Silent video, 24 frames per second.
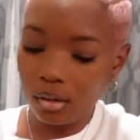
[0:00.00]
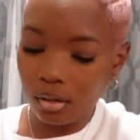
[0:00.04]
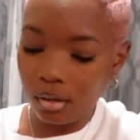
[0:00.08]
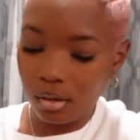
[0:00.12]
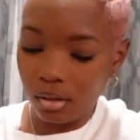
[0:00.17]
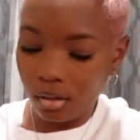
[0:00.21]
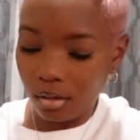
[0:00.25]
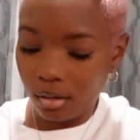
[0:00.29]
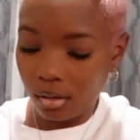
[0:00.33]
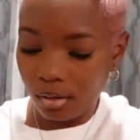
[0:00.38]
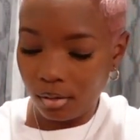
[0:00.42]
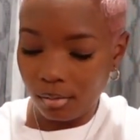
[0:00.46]

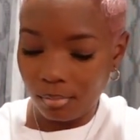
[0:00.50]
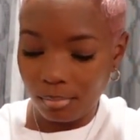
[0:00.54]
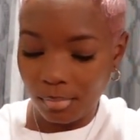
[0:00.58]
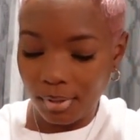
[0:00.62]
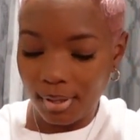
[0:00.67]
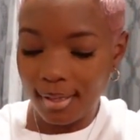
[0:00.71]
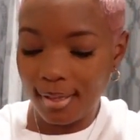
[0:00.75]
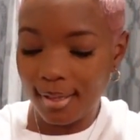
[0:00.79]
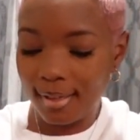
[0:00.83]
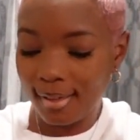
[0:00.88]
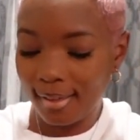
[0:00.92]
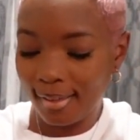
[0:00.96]
And
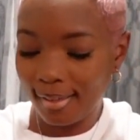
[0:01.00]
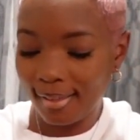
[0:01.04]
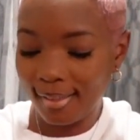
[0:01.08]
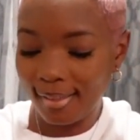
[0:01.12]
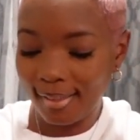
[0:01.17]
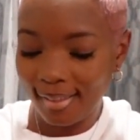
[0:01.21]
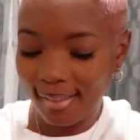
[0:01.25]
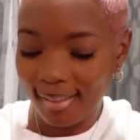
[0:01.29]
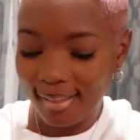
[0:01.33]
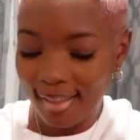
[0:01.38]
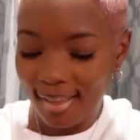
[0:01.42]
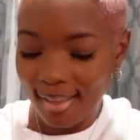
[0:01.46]

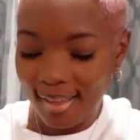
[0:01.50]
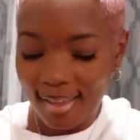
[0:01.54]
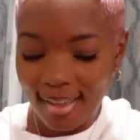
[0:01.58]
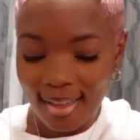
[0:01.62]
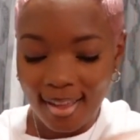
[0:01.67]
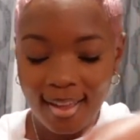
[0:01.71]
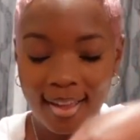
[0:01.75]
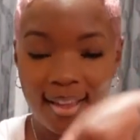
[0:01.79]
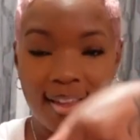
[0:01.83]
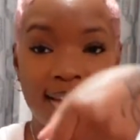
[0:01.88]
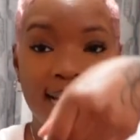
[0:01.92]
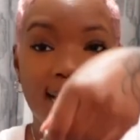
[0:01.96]

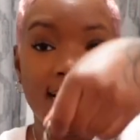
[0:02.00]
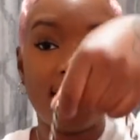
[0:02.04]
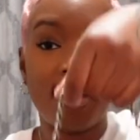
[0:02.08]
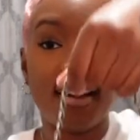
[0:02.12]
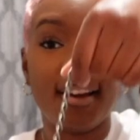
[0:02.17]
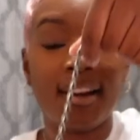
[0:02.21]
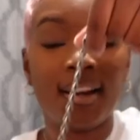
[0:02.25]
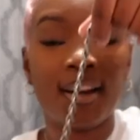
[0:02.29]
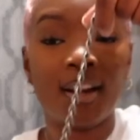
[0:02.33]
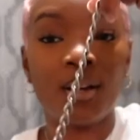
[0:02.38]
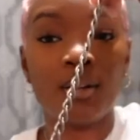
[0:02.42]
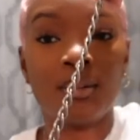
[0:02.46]

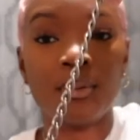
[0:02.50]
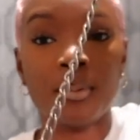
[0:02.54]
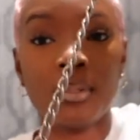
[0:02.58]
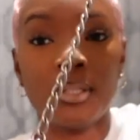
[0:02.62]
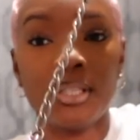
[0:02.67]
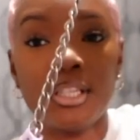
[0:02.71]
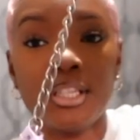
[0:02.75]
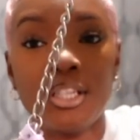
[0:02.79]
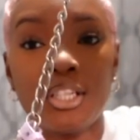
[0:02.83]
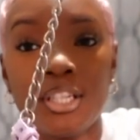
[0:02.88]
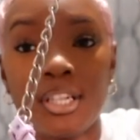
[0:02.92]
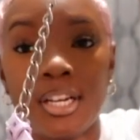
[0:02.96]
it comes with
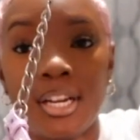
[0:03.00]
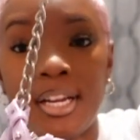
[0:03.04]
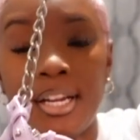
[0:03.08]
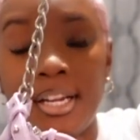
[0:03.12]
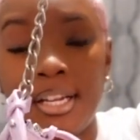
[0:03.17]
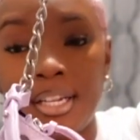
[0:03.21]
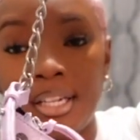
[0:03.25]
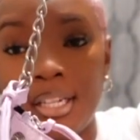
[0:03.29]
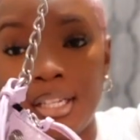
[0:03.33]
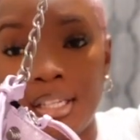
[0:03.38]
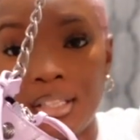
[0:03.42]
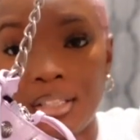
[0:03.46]
the
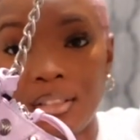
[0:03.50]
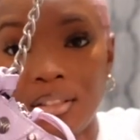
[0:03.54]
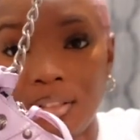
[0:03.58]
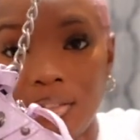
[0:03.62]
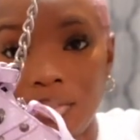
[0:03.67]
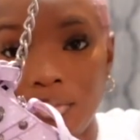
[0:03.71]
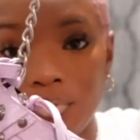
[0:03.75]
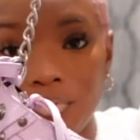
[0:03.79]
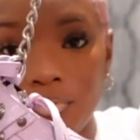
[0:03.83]
chain.